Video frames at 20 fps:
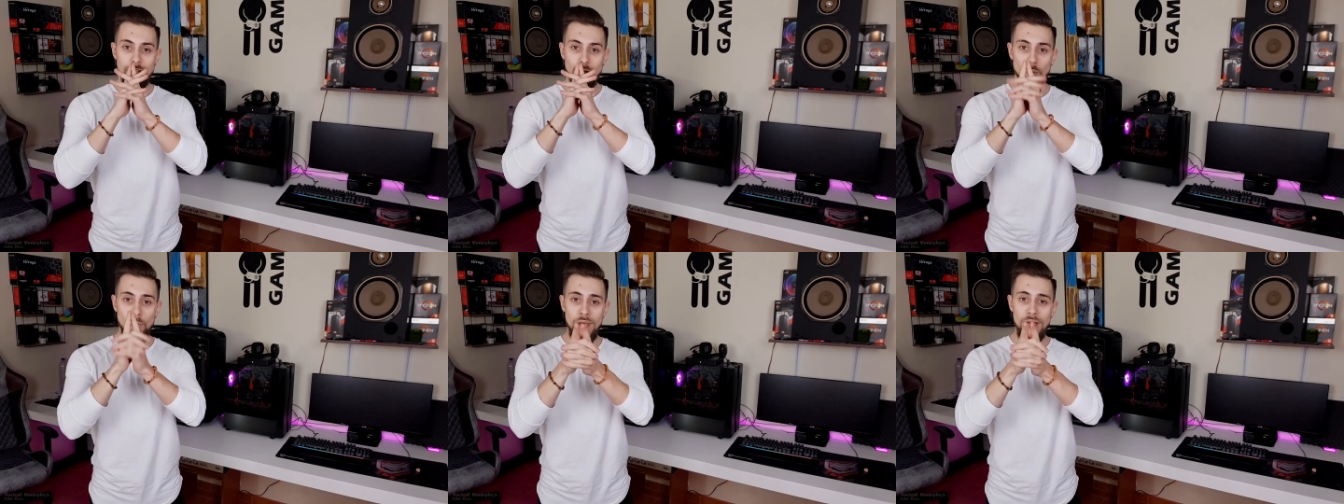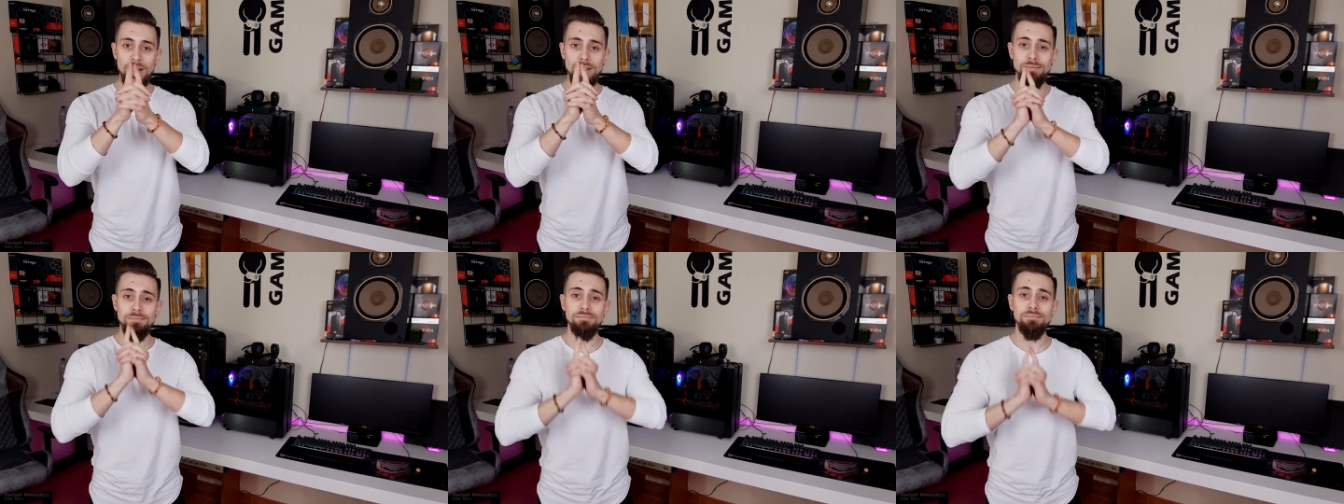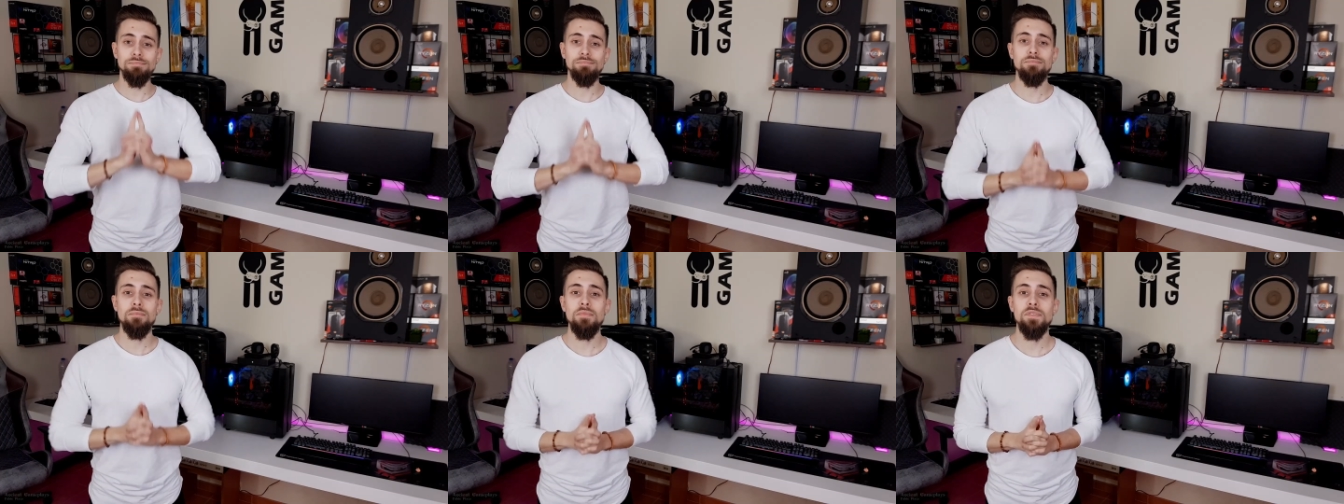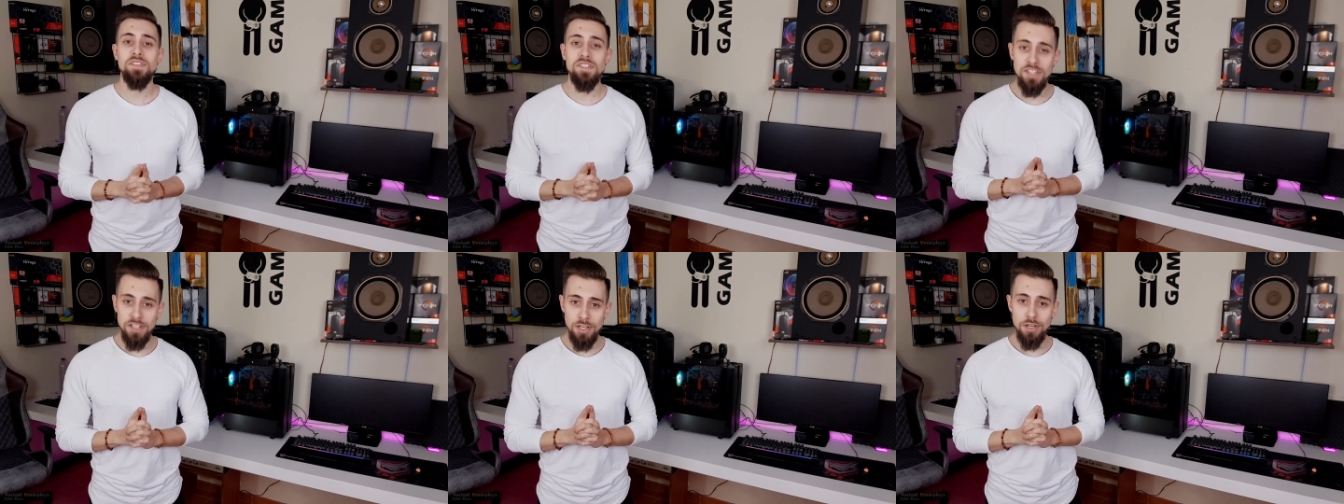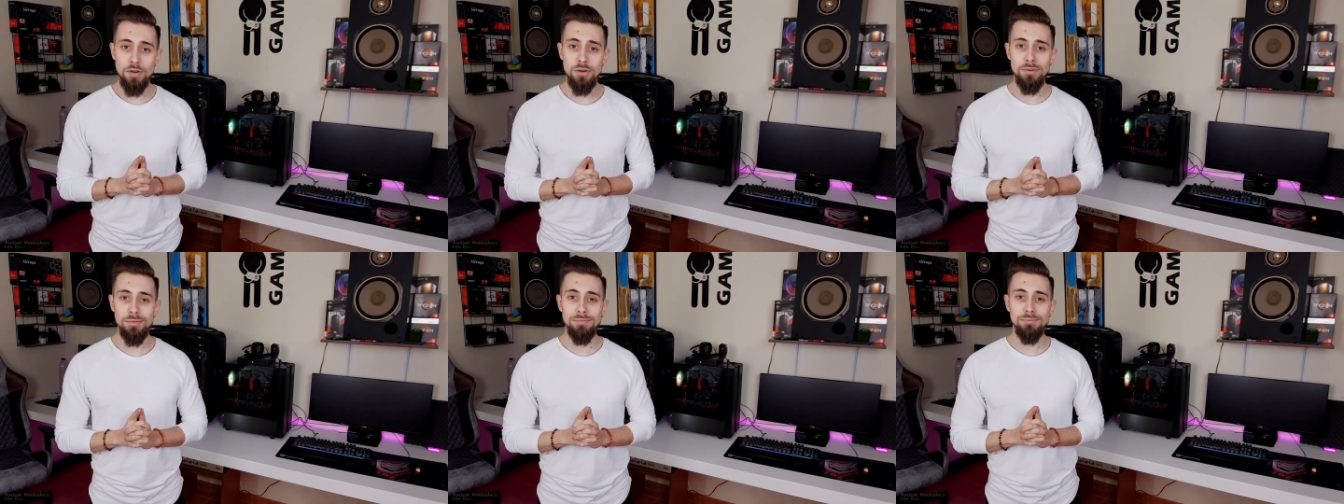Well, see
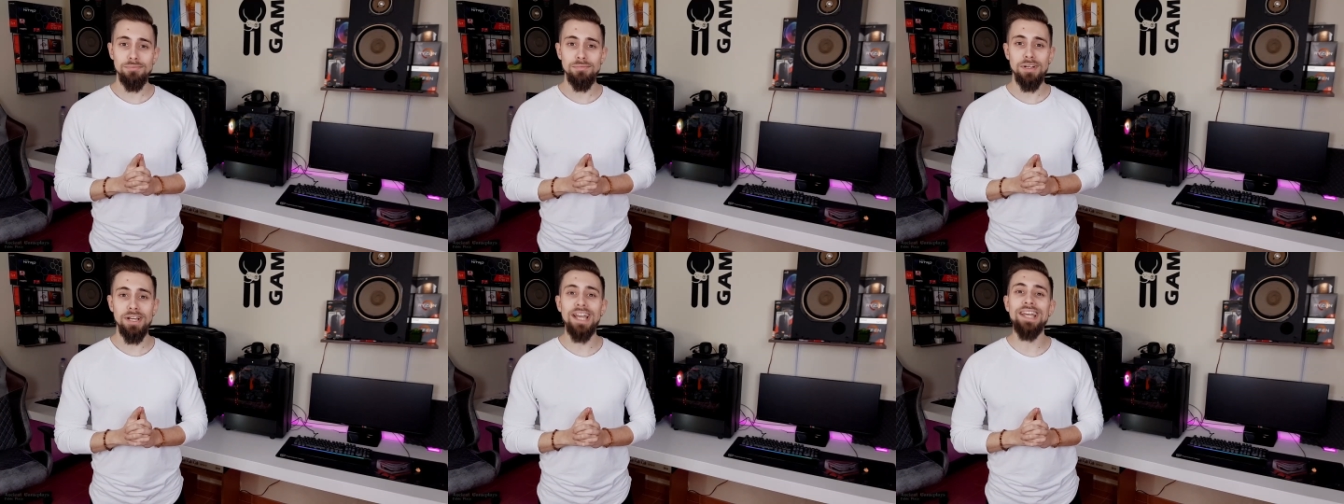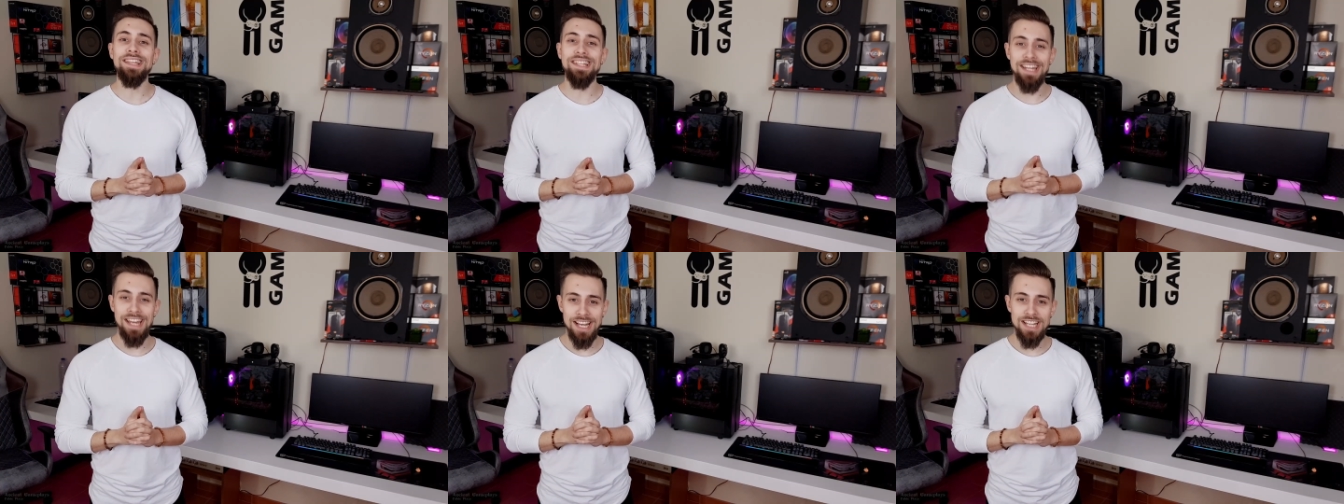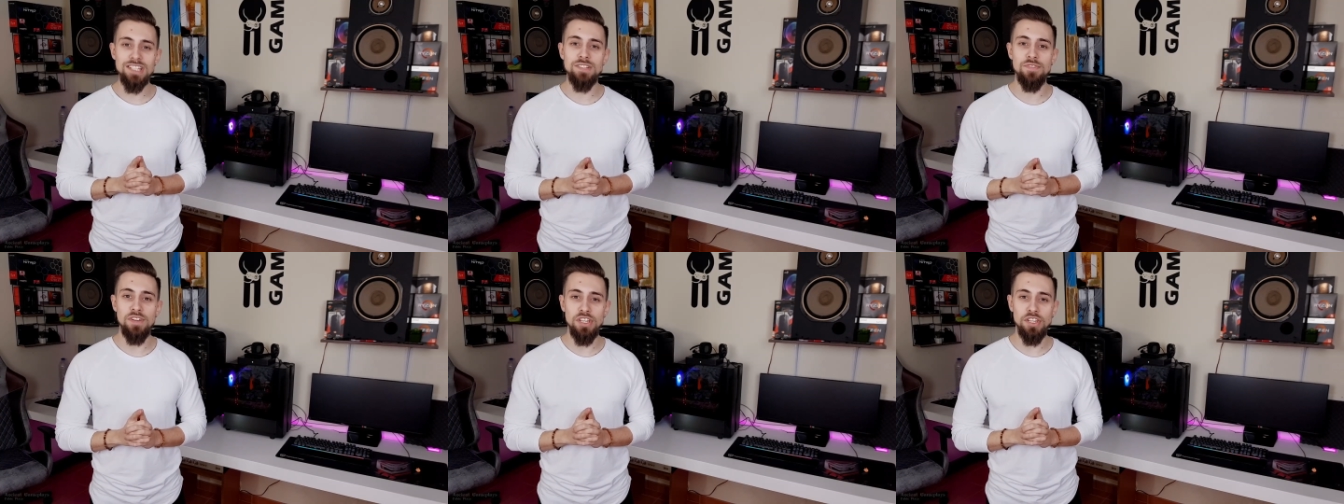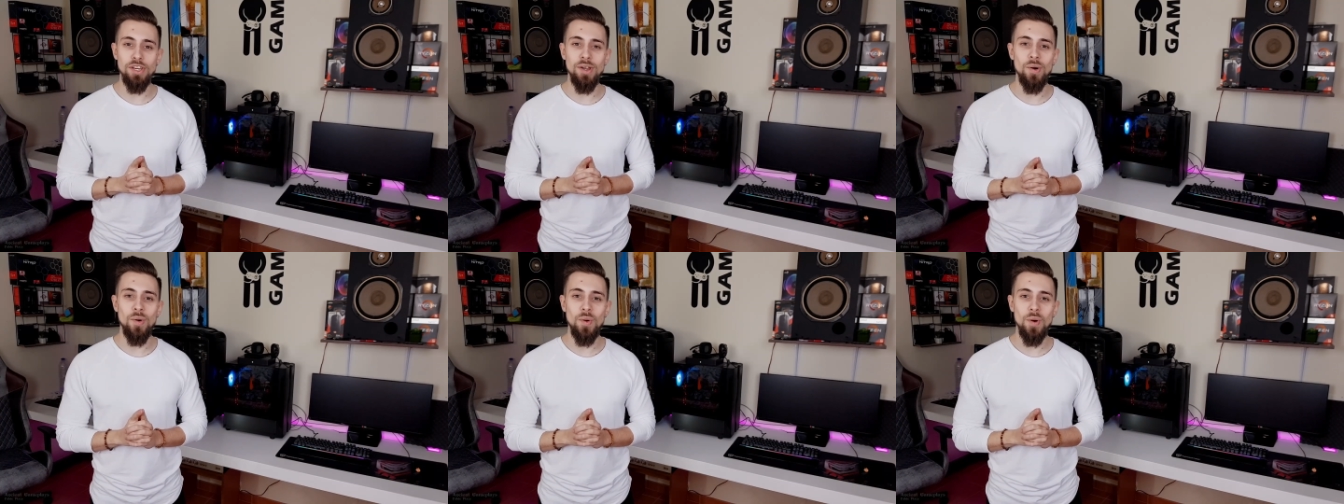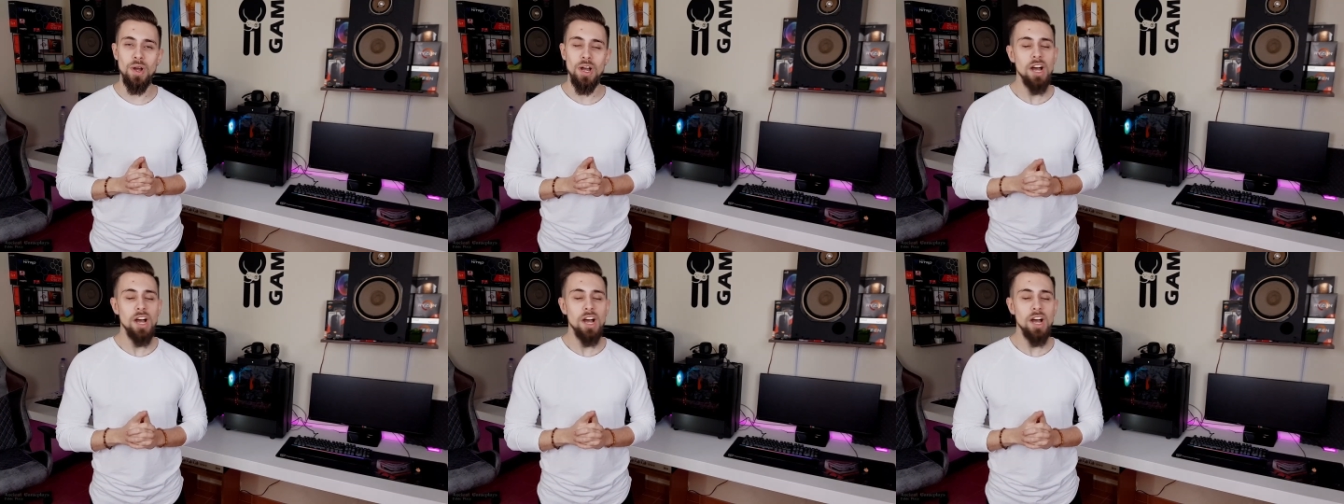you in the next video.